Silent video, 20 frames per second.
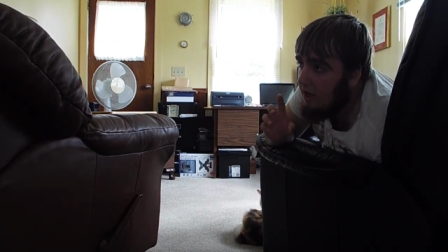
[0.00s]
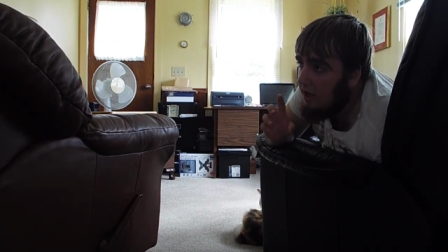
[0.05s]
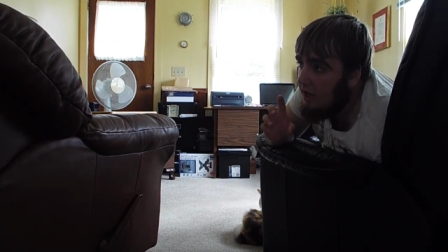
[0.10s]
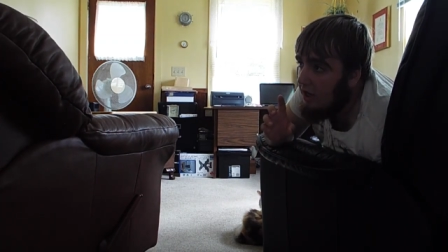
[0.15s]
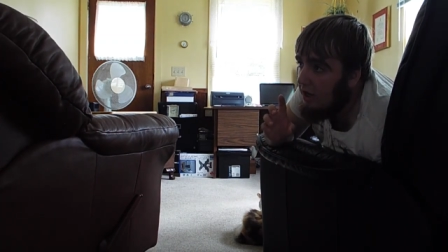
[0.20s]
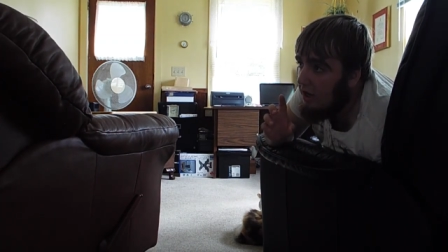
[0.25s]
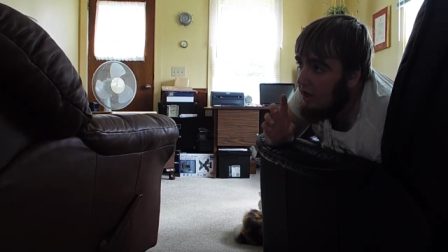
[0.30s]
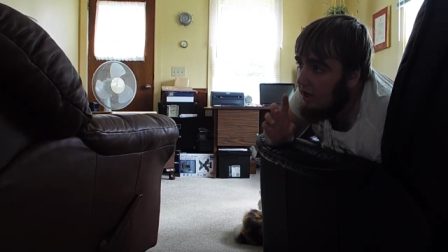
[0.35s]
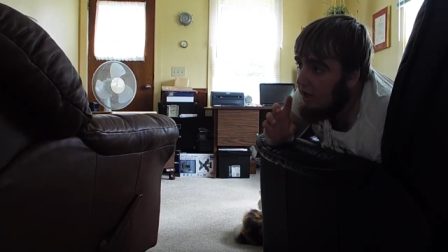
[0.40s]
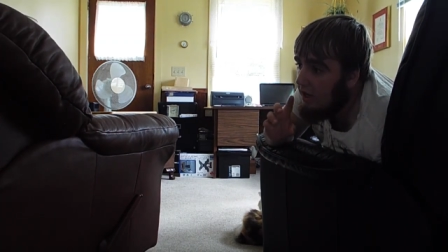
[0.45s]

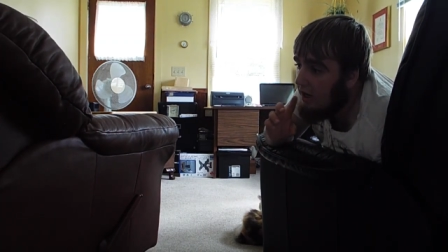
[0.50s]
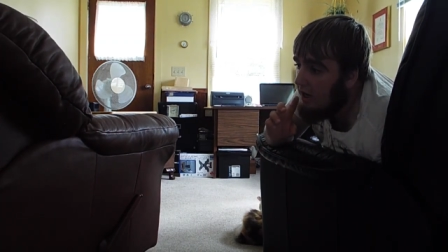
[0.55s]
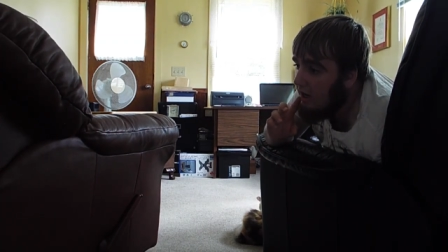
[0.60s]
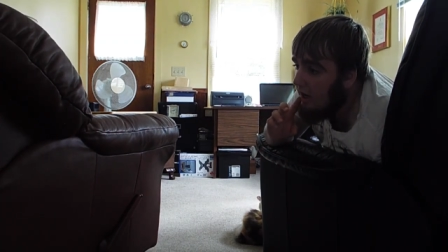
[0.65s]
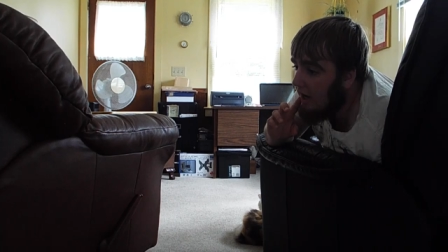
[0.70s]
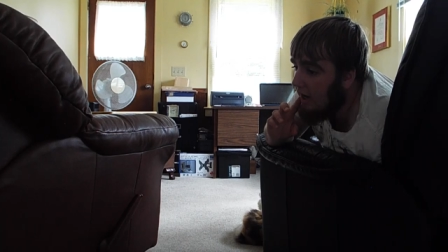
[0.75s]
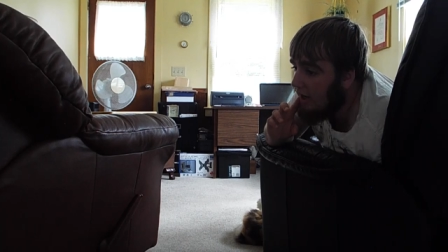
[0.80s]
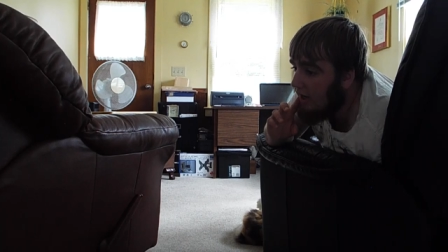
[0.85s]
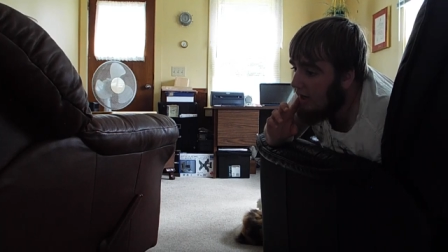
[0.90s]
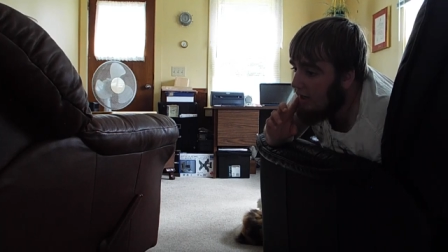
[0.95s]
uh,
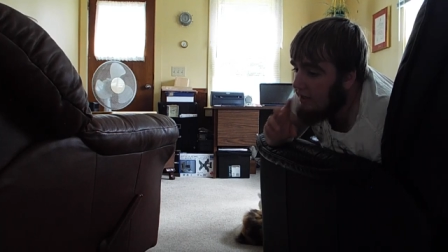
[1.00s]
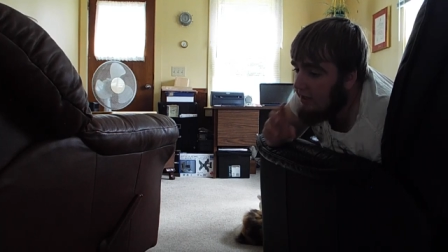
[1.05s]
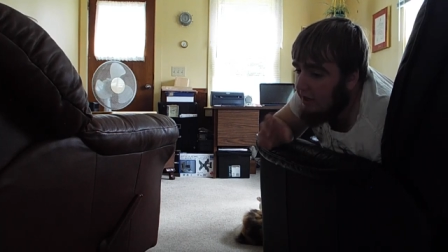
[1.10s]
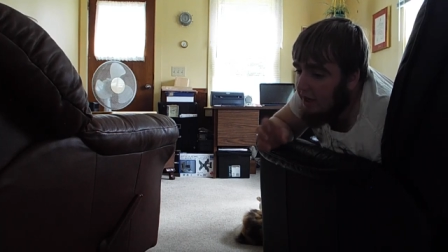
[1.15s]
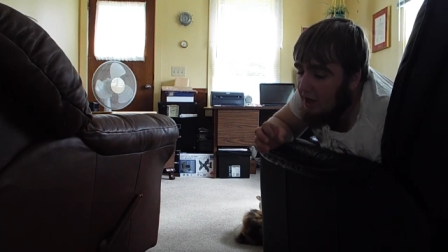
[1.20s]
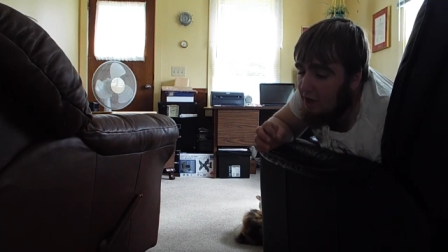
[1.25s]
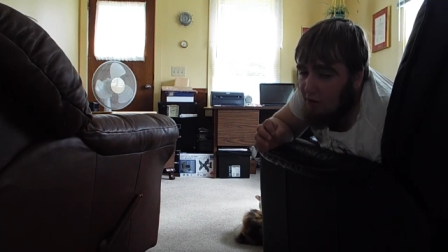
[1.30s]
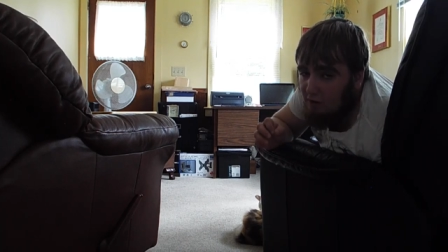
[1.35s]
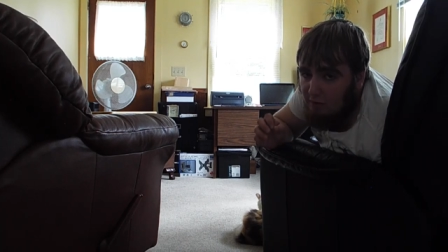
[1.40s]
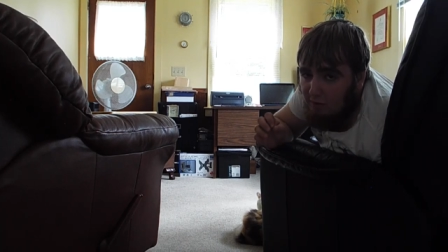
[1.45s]
I need to
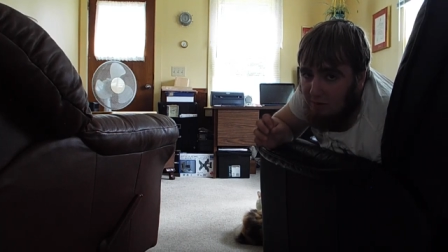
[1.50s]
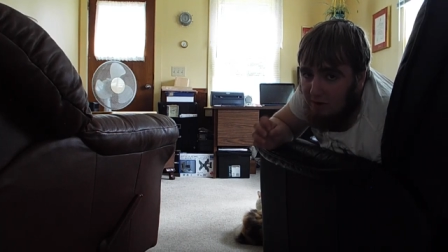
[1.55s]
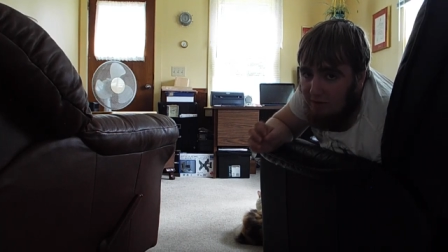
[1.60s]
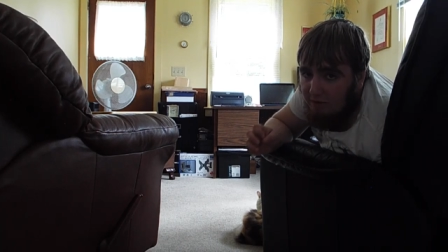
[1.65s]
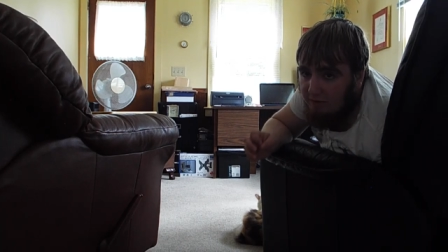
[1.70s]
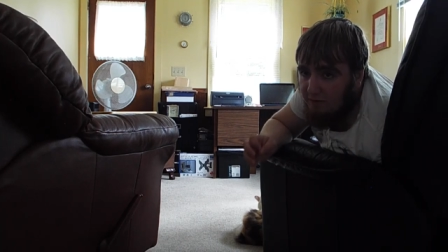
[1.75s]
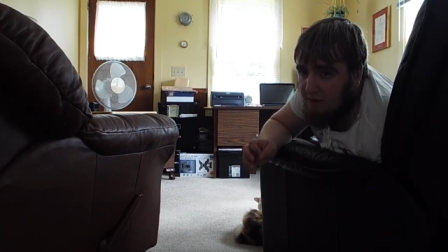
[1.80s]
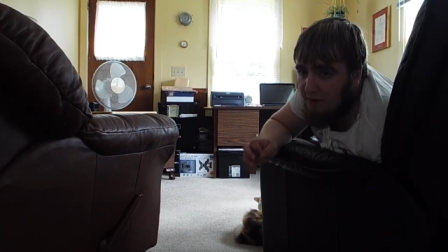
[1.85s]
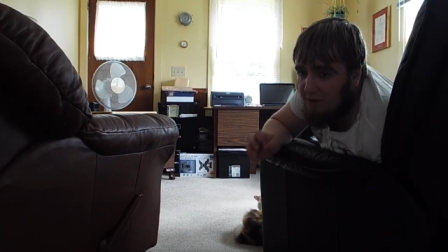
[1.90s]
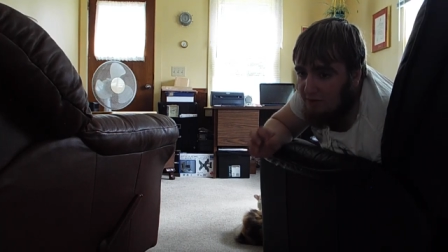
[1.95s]
get over my
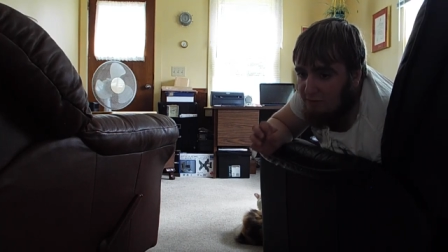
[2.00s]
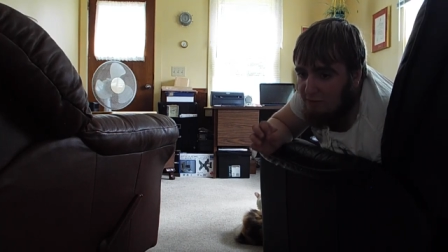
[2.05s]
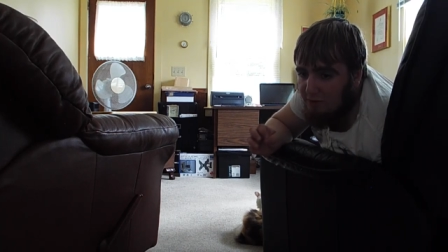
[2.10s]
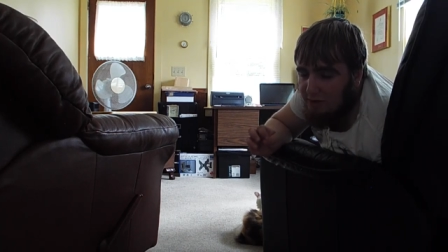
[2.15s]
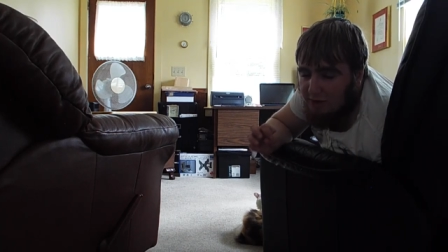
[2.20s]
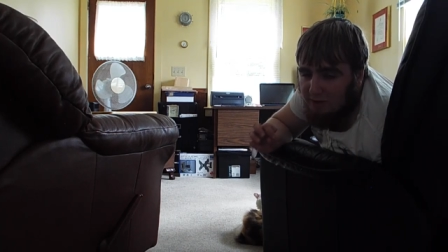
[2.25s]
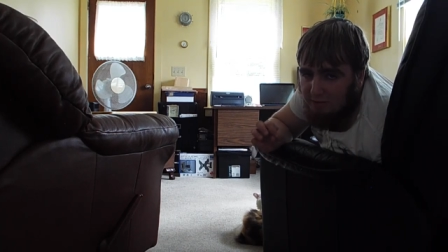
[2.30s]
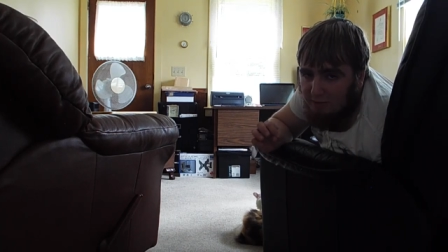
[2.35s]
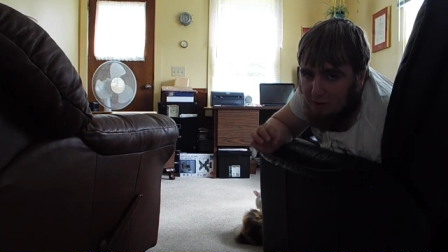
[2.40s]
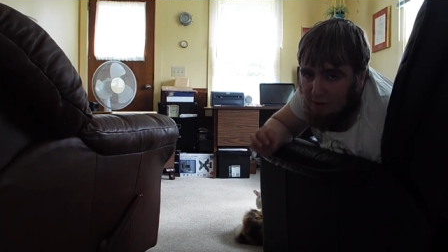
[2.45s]
fear of doing
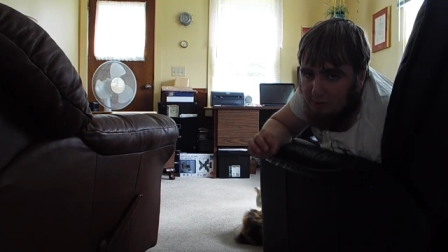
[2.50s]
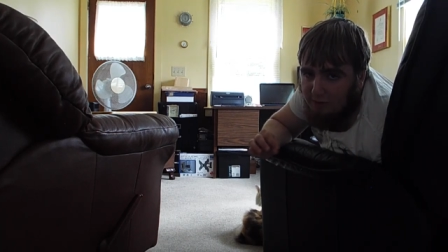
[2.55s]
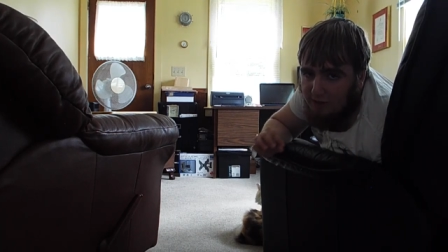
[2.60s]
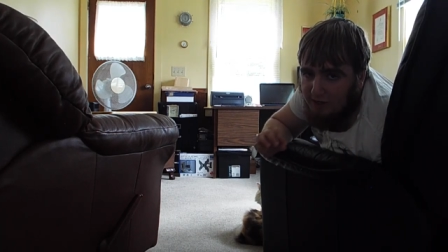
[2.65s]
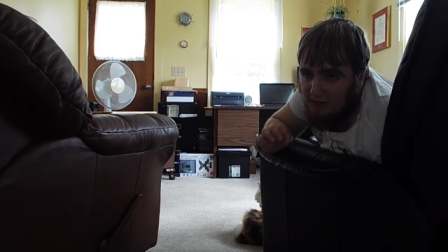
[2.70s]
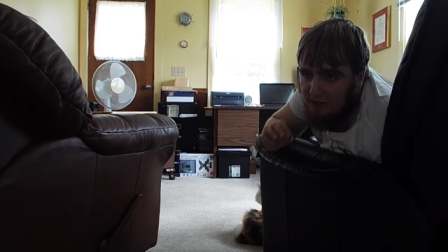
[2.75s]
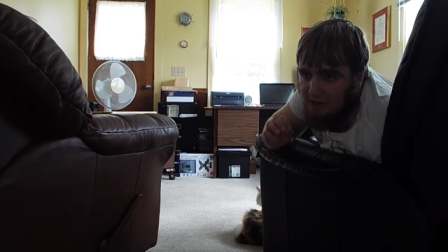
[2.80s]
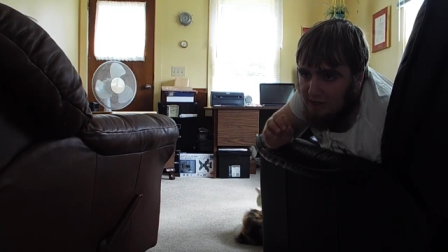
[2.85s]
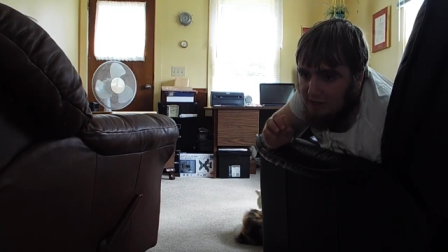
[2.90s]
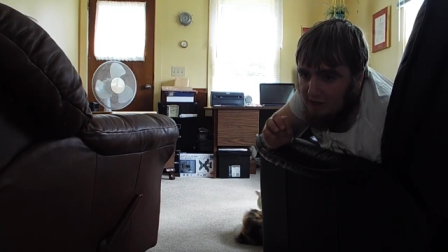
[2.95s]
it in public
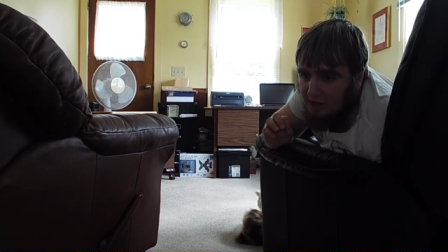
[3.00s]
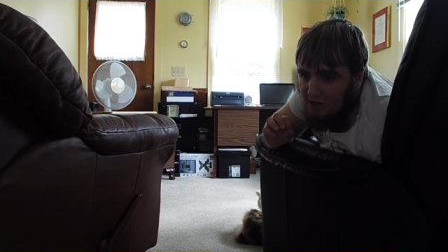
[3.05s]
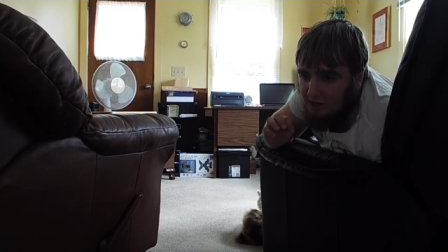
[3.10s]
and